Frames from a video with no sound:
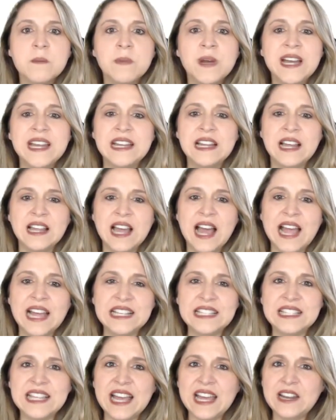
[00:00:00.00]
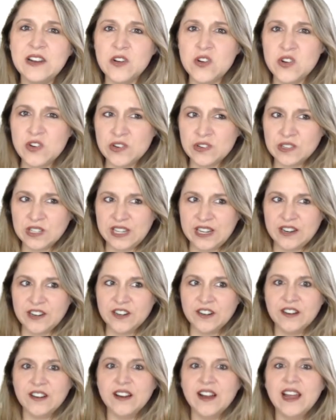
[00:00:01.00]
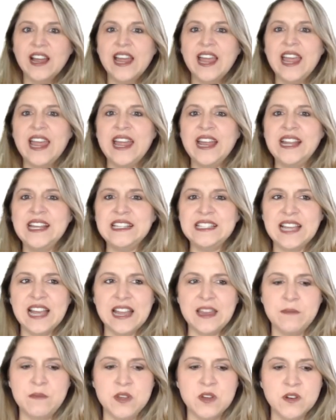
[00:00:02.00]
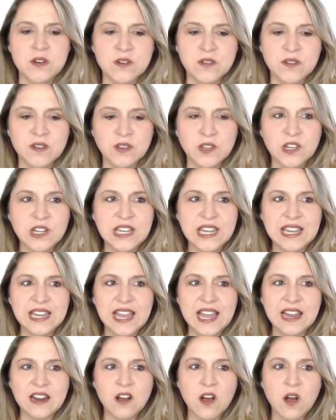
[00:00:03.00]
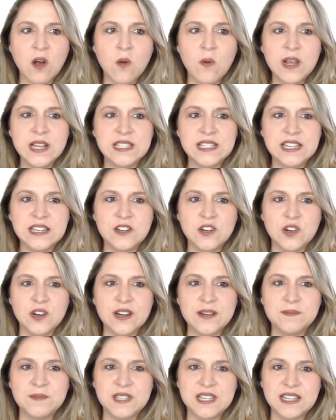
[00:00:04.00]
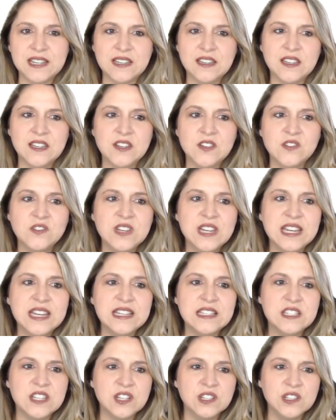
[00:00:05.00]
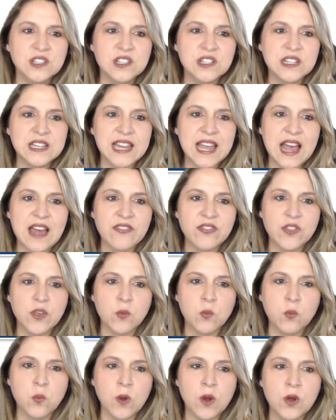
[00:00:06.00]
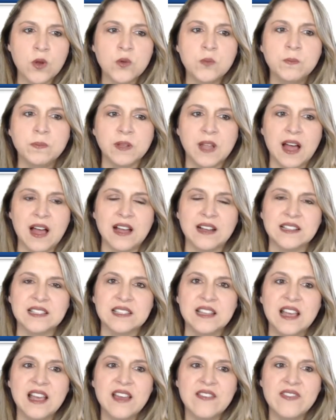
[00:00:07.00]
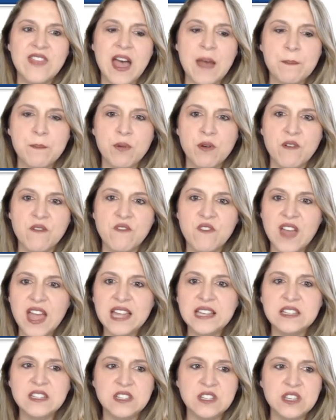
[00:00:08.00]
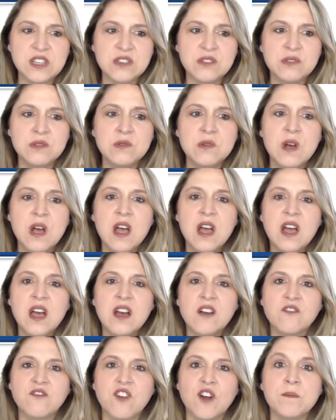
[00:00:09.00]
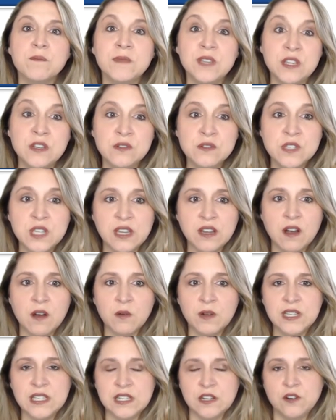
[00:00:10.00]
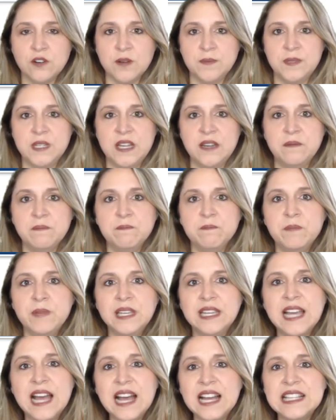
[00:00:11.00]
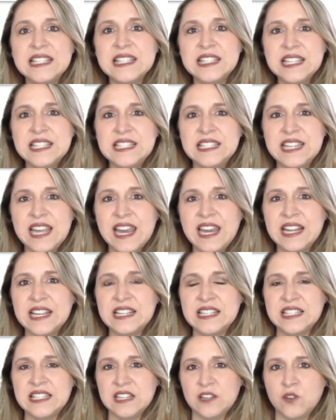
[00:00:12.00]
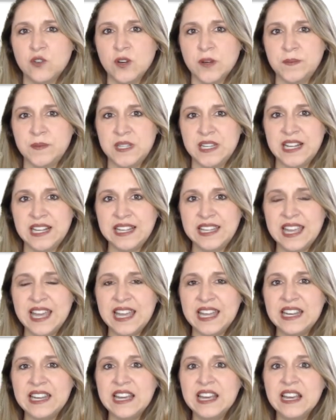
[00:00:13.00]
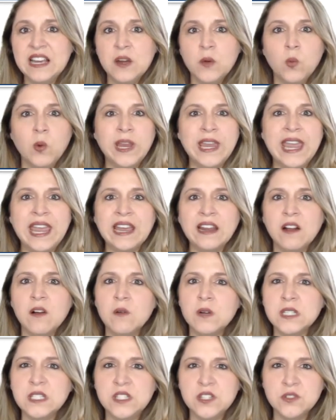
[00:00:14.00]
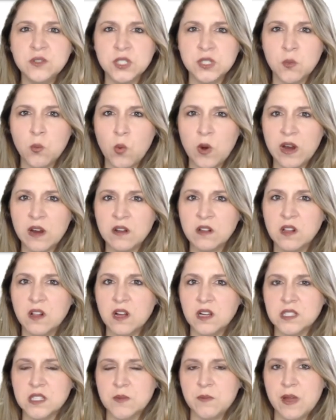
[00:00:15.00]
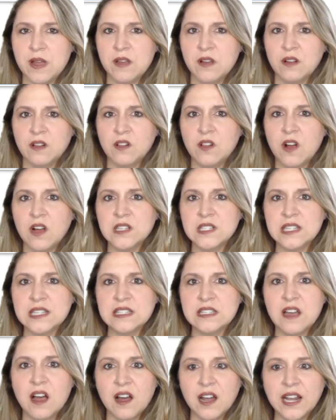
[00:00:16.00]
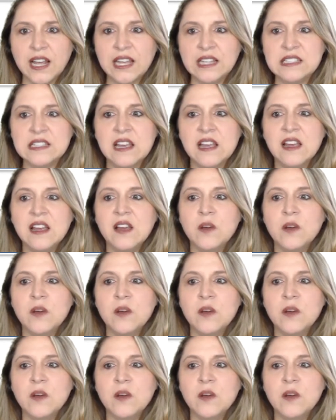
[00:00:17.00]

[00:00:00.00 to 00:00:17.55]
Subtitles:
But I said earlier, anytime you're looking at always encrypted, you need to look at the roadblocks that prevent you from using always encrypted. Because the data is encrypted, again, we can't always do some where clauses on it.